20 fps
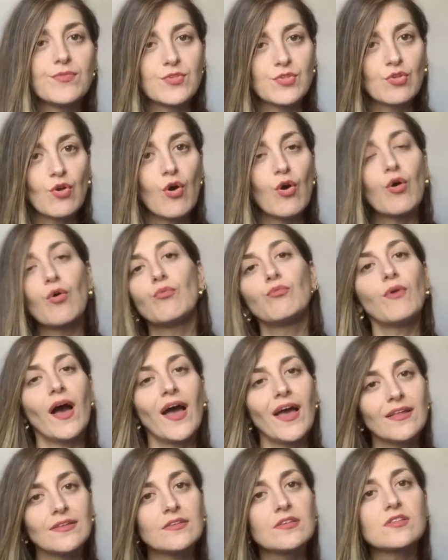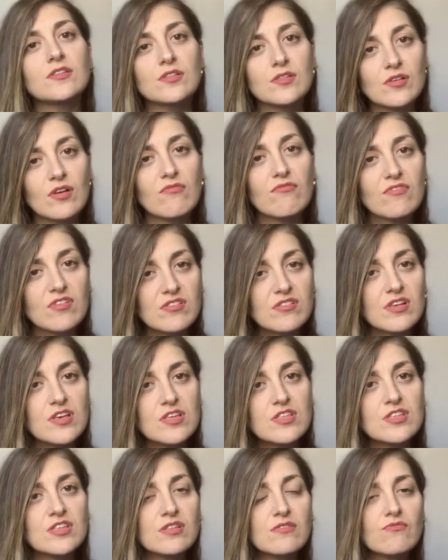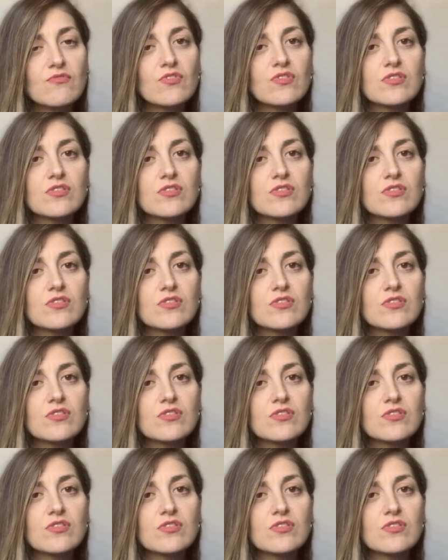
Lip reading: So while this conversation was